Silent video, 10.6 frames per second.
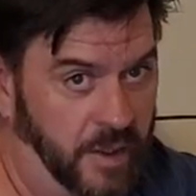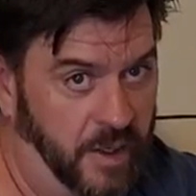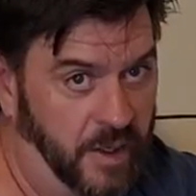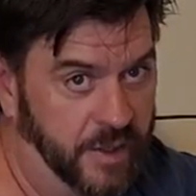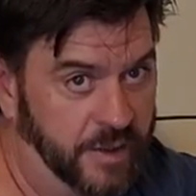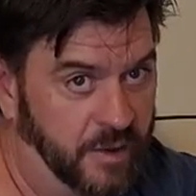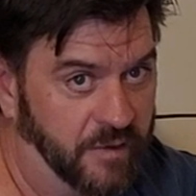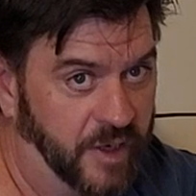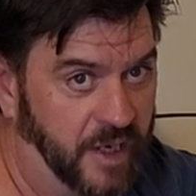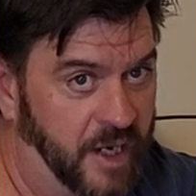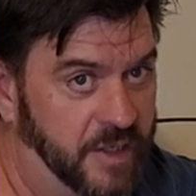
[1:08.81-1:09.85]
the HUD
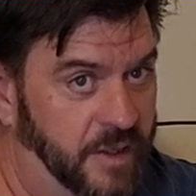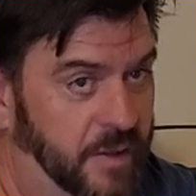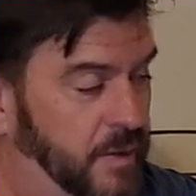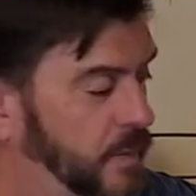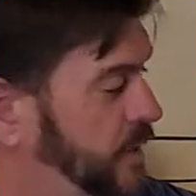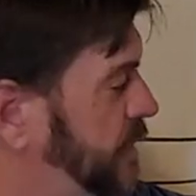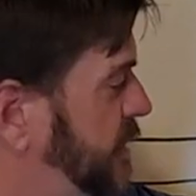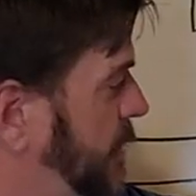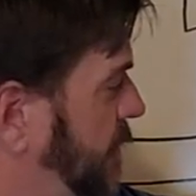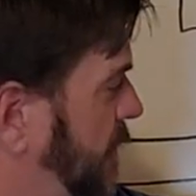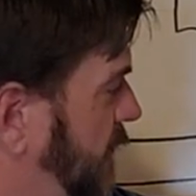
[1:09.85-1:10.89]
certification, which is
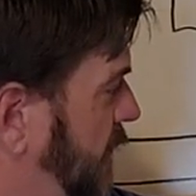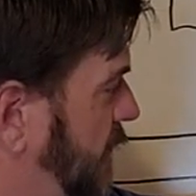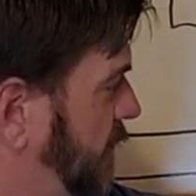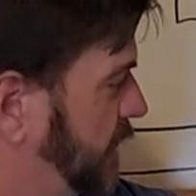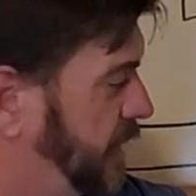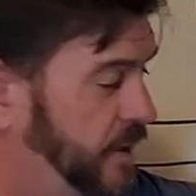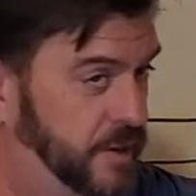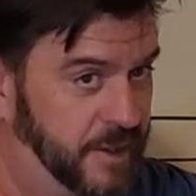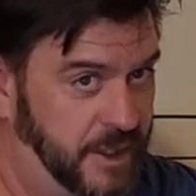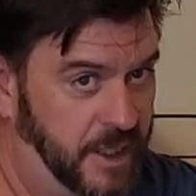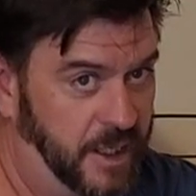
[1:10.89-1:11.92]
typically under the
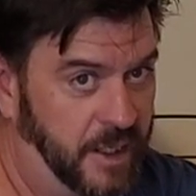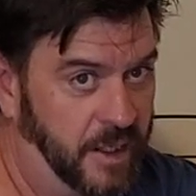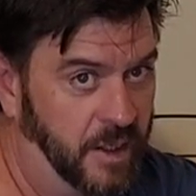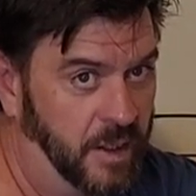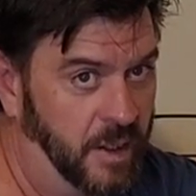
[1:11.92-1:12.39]
kitchen sink